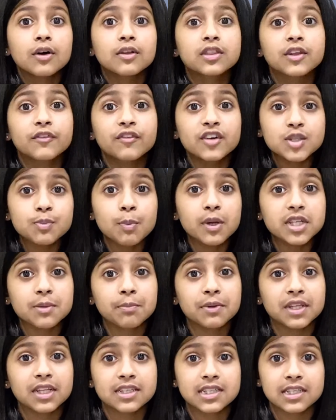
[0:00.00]
the first
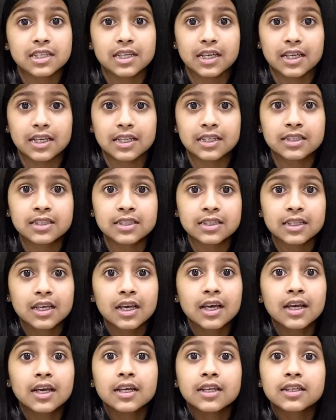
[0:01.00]
possibility is
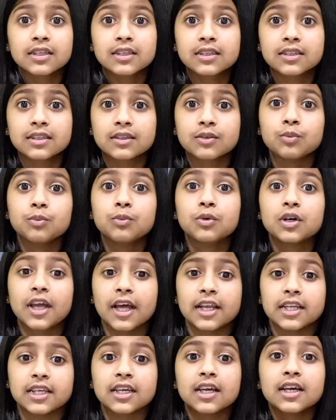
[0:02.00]
we're
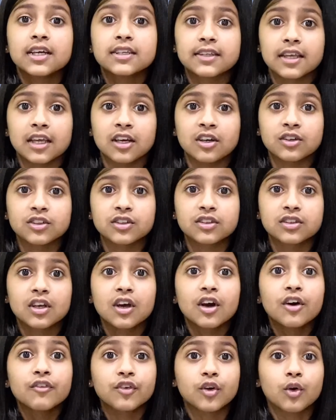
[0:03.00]
getting tails
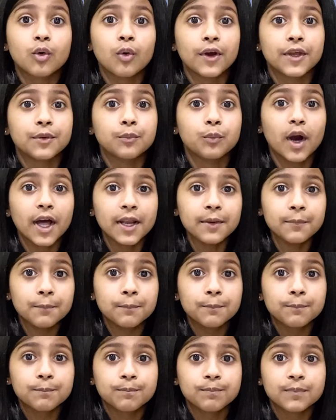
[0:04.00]
for coin one
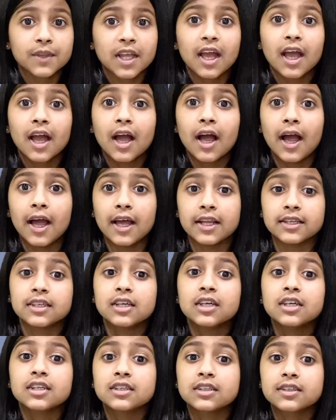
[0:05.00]
and
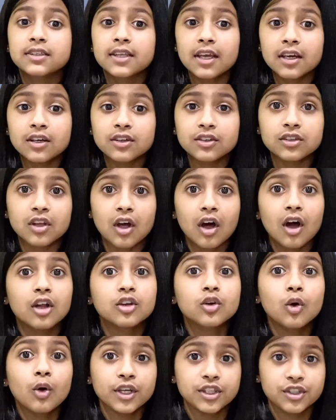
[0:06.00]
tails
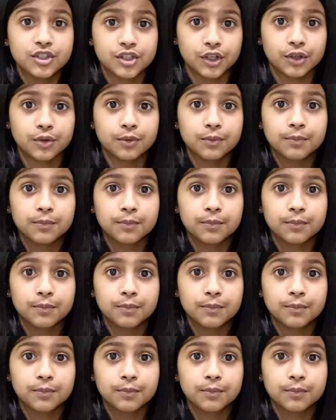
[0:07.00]
on coin two.